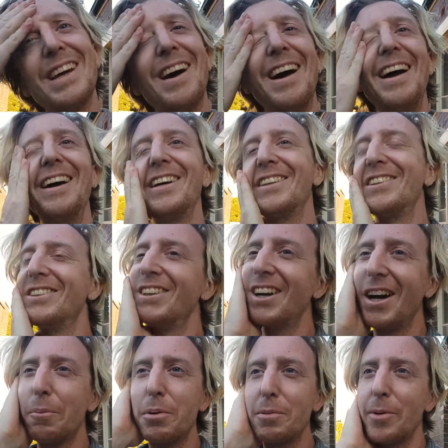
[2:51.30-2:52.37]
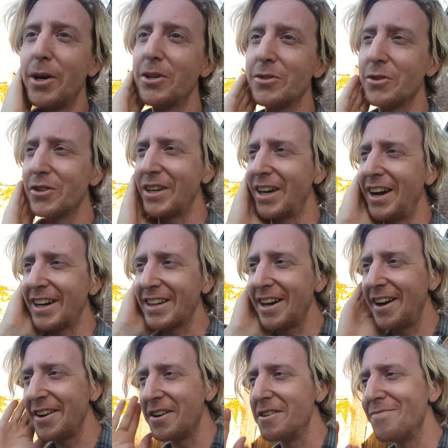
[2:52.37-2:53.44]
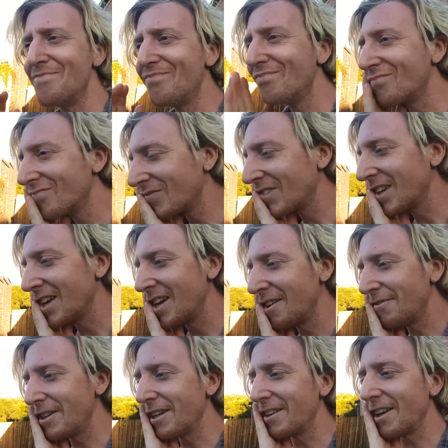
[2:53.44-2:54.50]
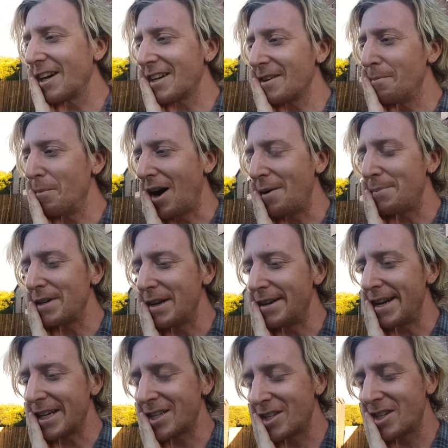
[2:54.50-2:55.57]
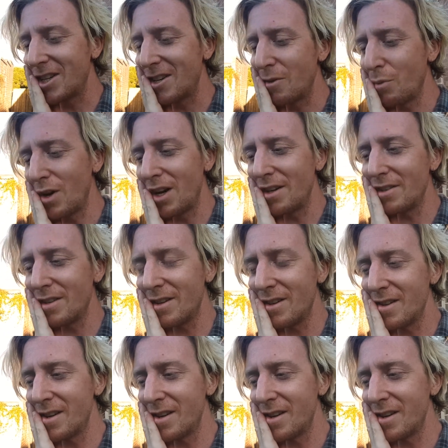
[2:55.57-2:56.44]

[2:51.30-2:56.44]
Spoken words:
had a proposal that I kind of feel like it might be a next year one,